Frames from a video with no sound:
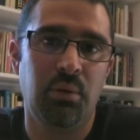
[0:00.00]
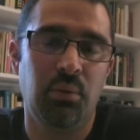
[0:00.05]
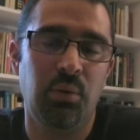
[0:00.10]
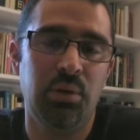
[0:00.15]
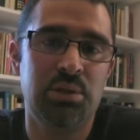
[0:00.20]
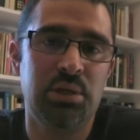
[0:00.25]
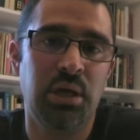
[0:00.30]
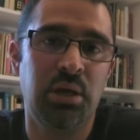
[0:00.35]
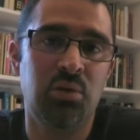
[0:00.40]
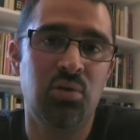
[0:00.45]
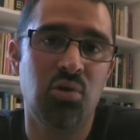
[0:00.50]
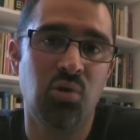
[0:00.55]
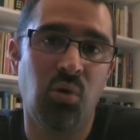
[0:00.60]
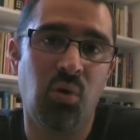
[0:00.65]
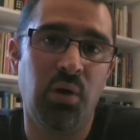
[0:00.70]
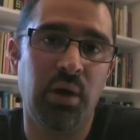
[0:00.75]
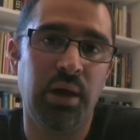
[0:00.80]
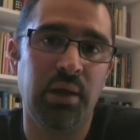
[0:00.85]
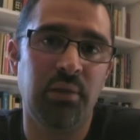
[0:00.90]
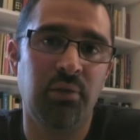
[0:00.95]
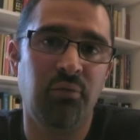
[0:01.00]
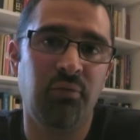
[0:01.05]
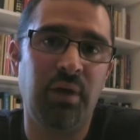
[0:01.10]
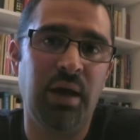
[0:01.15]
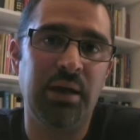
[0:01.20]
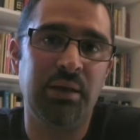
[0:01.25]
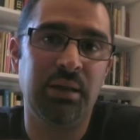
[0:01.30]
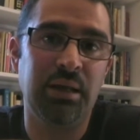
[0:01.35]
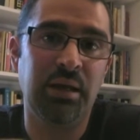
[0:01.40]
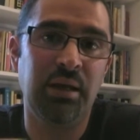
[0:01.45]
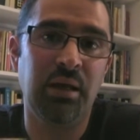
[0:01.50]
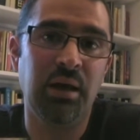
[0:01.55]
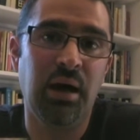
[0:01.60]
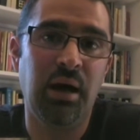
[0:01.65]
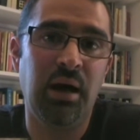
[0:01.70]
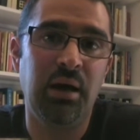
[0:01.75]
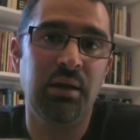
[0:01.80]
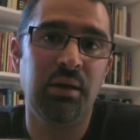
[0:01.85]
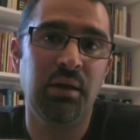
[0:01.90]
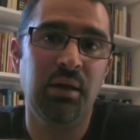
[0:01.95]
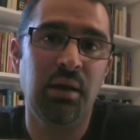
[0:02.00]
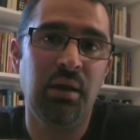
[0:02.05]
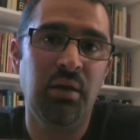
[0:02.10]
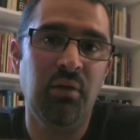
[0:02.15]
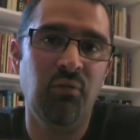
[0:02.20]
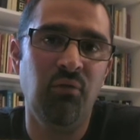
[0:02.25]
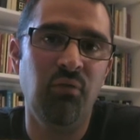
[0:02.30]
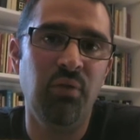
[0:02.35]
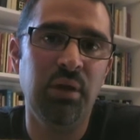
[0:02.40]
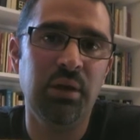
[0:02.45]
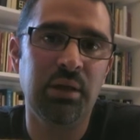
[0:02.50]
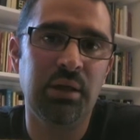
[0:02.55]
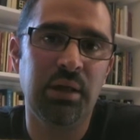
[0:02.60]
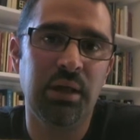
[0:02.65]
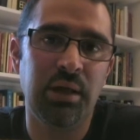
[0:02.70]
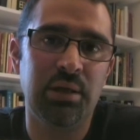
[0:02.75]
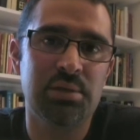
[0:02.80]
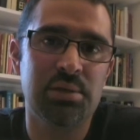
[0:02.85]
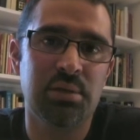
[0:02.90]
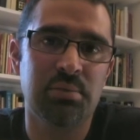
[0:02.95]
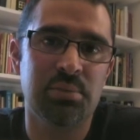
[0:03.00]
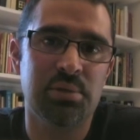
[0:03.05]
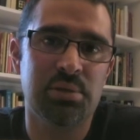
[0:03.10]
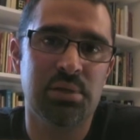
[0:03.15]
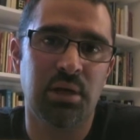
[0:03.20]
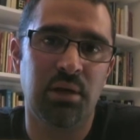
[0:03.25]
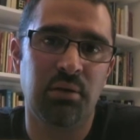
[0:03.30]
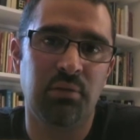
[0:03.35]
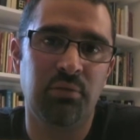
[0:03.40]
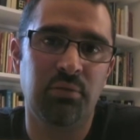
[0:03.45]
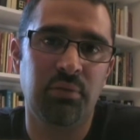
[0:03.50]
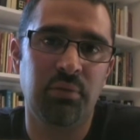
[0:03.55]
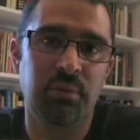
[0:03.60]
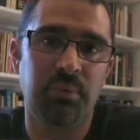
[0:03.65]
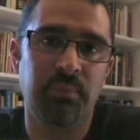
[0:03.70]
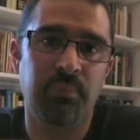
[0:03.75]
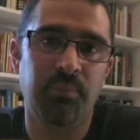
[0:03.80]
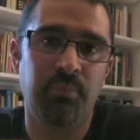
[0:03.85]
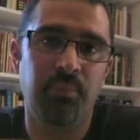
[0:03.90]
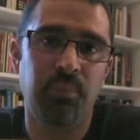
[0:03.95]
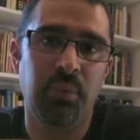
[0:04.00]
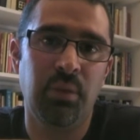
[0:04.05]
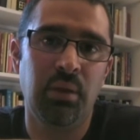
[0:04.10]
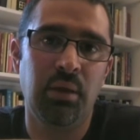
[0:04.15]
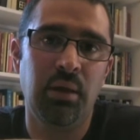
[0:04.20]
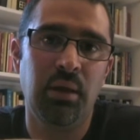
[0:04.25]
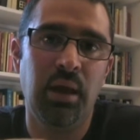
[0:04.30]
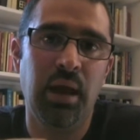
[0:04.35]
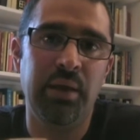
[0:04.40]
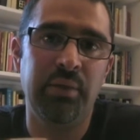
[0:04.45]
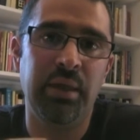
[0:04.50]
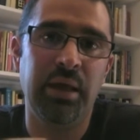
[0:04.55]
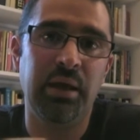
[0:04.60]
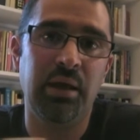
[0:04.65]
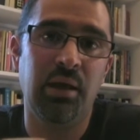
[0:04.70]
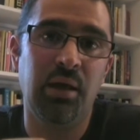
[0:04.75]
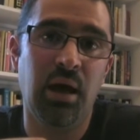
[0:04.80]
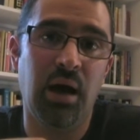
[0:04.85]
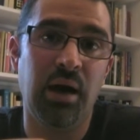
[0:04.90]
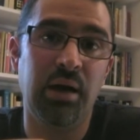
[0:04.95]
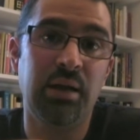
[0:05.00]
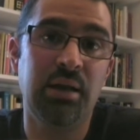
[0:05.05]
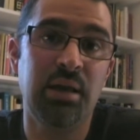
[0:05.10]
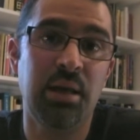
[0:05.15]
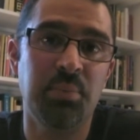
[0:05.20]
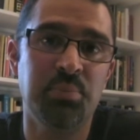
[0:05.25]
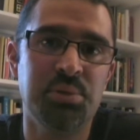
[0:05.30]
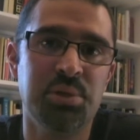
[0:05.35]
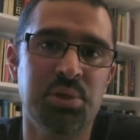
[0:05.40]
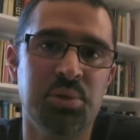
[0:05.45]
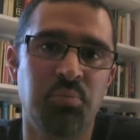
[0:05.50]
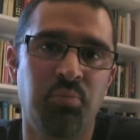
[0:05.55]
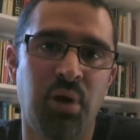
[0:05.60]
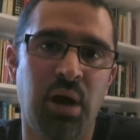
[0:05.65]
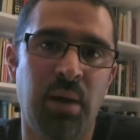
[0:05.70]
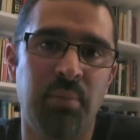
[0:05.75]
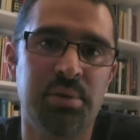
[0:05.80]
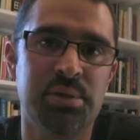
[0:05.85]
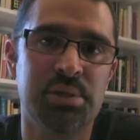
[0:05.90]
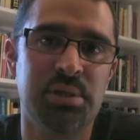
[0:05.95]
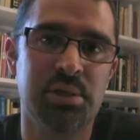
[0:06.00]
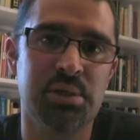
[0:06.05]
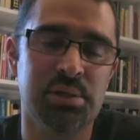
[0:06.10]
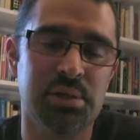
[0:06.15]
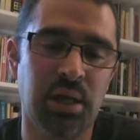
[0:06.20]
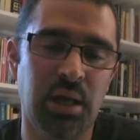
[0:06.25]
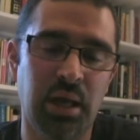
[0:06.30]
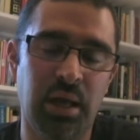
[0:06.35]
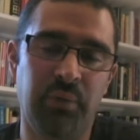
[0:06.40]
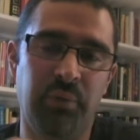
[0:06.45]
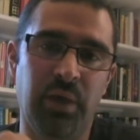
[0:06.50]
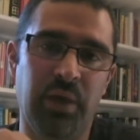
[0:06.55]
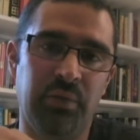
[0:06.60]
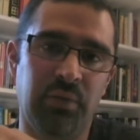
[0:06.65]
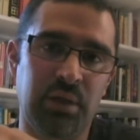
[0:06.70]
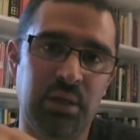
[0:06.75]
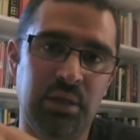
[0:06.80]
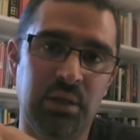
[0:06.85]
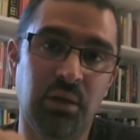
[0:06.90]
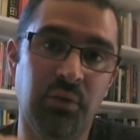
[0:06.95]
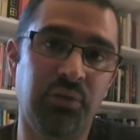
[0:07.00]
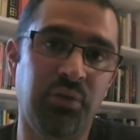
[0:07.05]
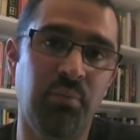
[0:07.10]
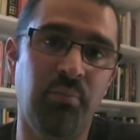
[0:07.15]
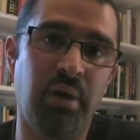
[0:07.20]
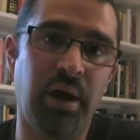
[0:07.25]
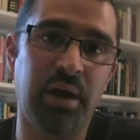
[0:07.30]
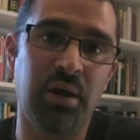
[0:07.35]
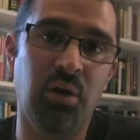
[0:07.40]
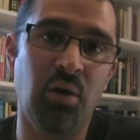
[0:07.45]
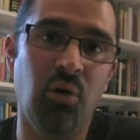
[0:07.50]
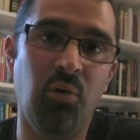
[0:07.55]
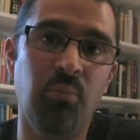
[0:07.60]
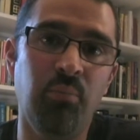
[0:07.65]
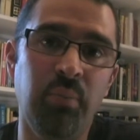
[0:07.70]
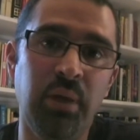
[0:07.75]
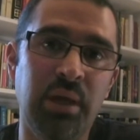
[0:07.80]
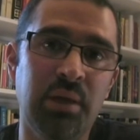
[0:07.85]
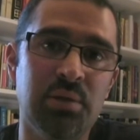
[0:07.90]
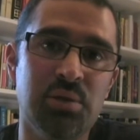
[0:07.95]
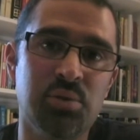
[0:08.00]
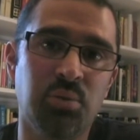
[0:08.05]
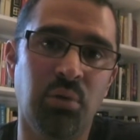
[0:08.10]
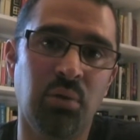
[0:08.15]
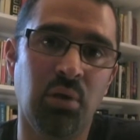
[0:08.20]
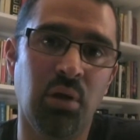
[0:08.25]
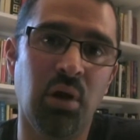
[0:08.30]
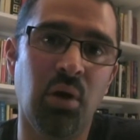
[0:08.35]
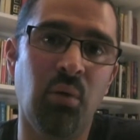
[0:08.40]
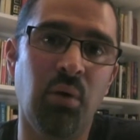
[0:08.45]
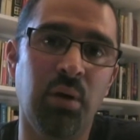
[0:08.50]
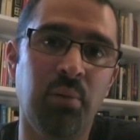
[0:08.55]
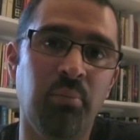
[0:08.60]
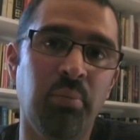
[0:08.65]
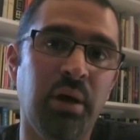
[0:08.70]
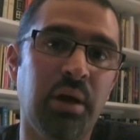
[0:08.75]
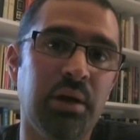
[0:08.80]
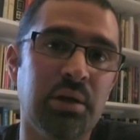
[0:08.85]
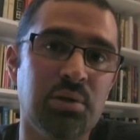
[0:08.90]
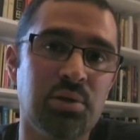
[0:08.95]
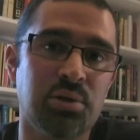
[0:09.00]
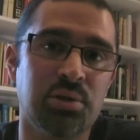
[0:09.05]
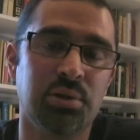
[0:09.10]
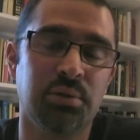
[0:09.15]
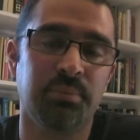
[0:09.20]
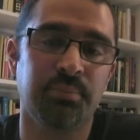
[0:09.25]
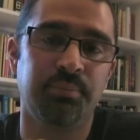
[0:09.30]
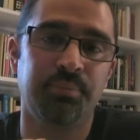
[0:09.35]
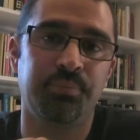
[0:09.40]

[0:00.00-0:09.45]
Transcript: We take joy in the fact that God vindicates himself and that God keeps his promises, that the guilty by no means will go unpunished.